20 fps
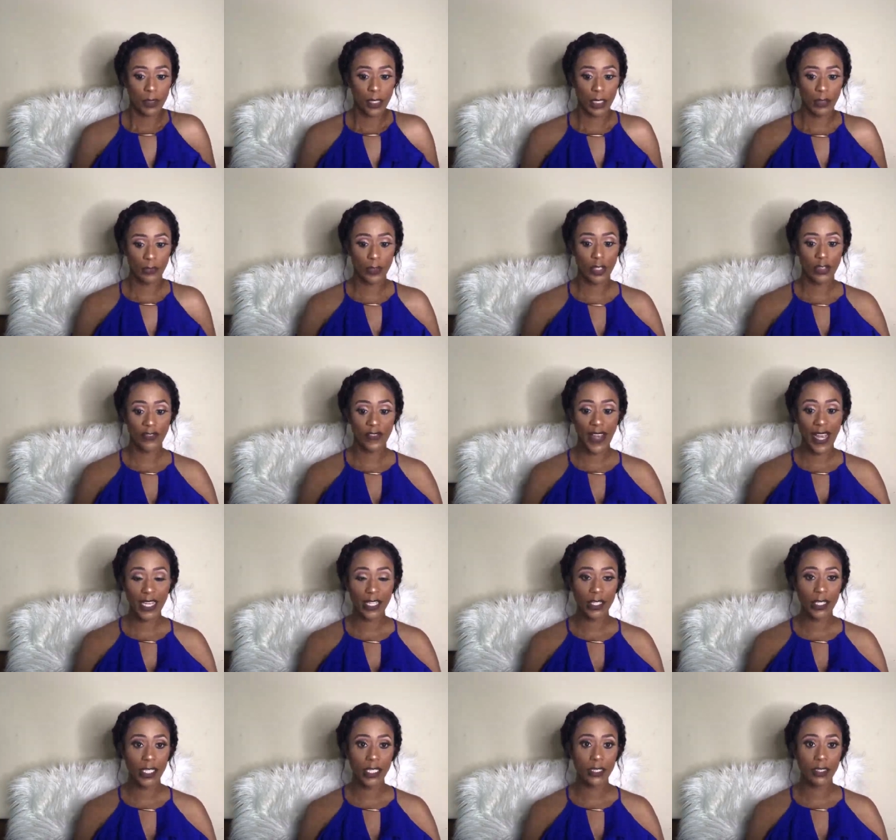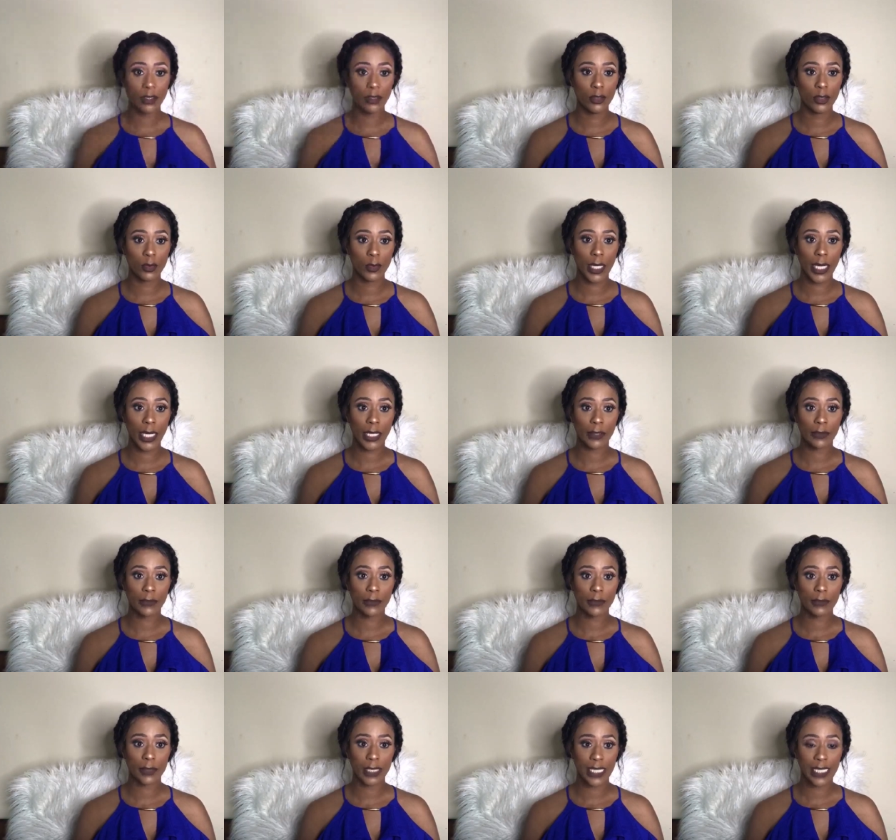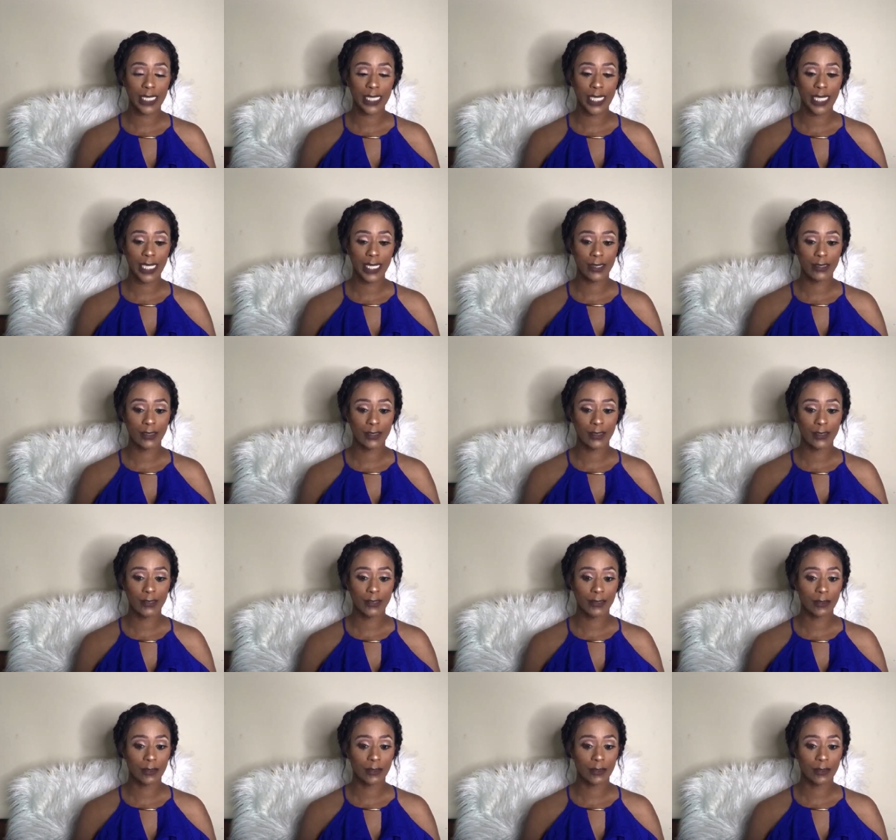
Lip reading: If you're fat, you need to lose weight. That's it.